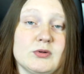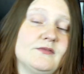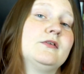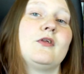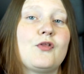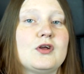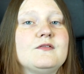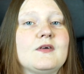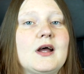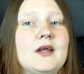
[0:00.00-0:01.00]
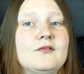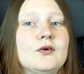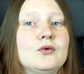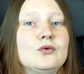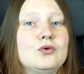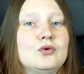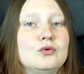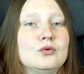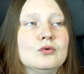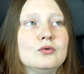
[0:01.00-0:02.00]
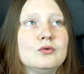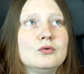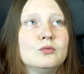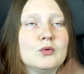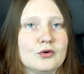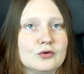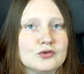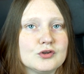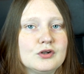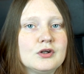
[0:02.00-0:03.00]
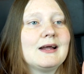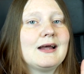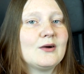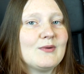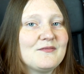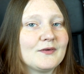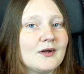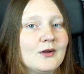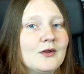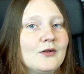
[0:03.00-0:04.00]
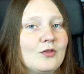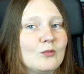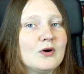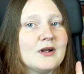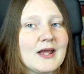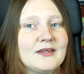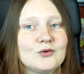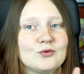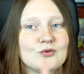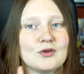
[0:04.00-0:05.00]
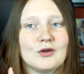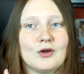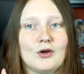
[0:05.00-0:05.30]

equivalent of 35 to 100. However, the one I used